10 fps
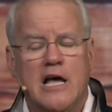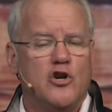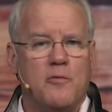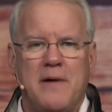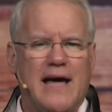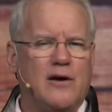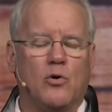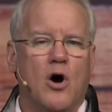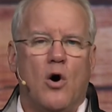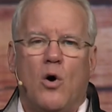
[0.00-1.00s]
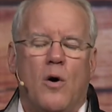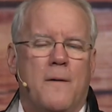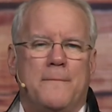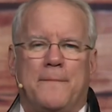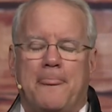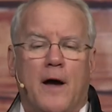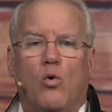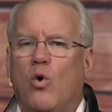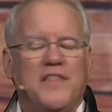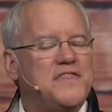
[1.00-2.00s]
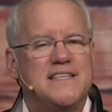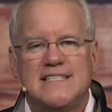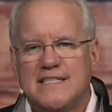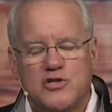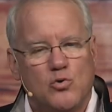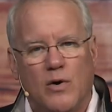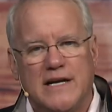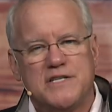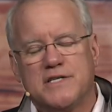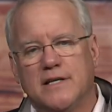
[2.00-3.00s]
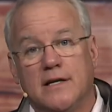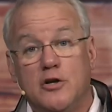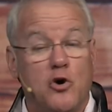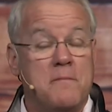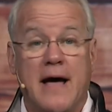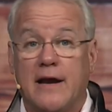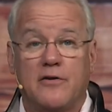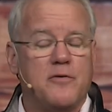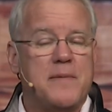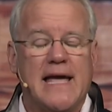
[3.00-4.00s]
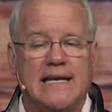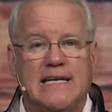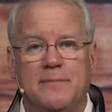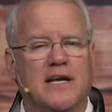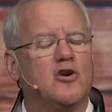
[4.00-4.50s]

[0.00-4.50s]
No matter what the situation, no matter the pandemic,